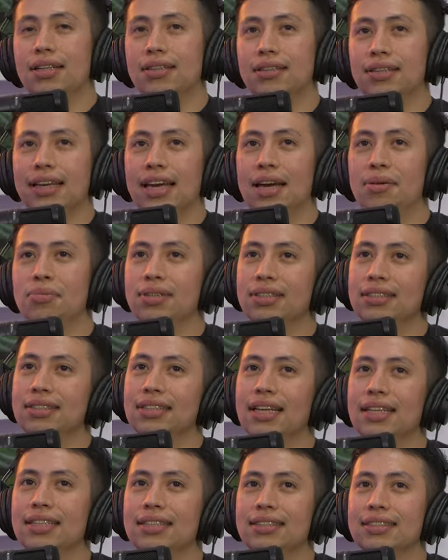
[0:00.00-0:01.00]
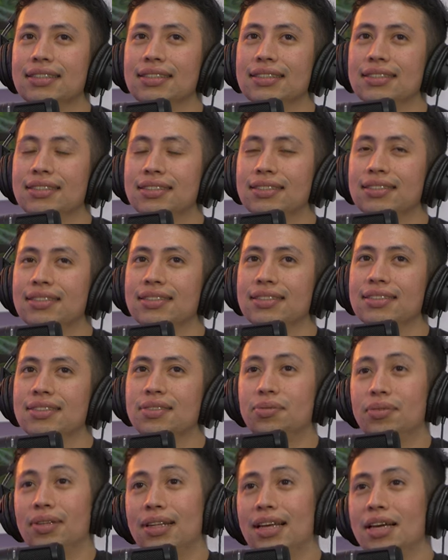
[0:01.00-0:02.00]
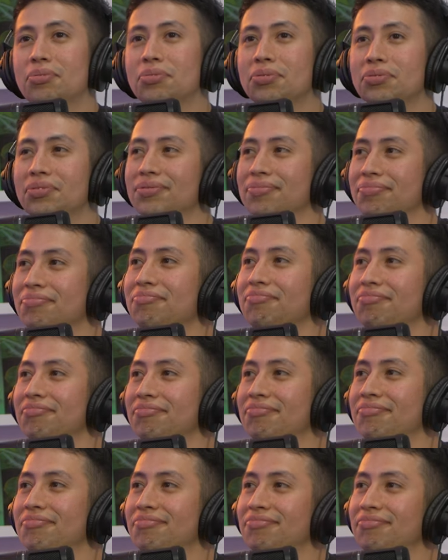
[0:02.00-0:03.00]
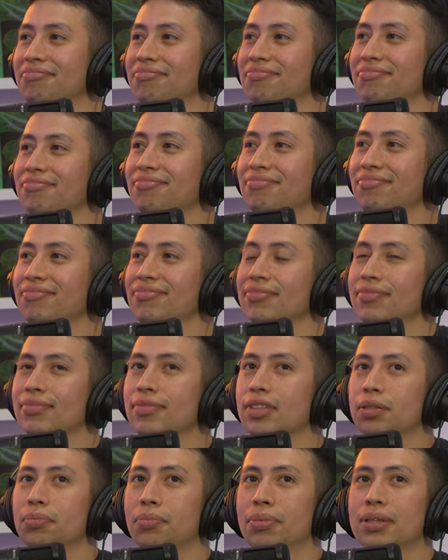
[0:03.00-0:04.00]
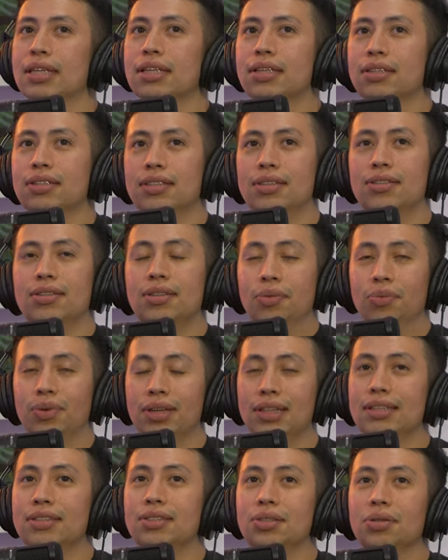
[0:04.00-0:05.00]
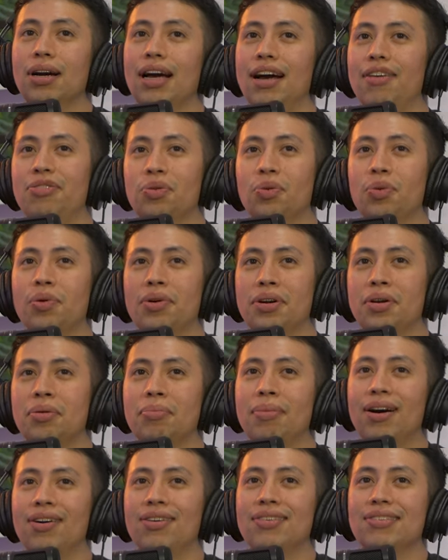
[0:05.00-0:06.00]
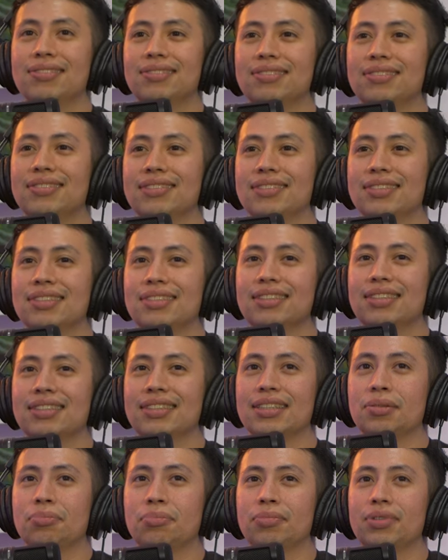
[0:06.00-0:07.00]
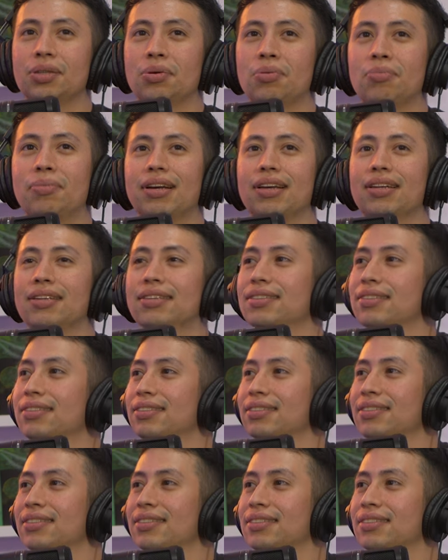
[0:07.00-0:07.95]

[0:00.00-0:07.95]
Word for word: got the camera because at least it's reliable. Right. But then you really do have to worry about someone breaking in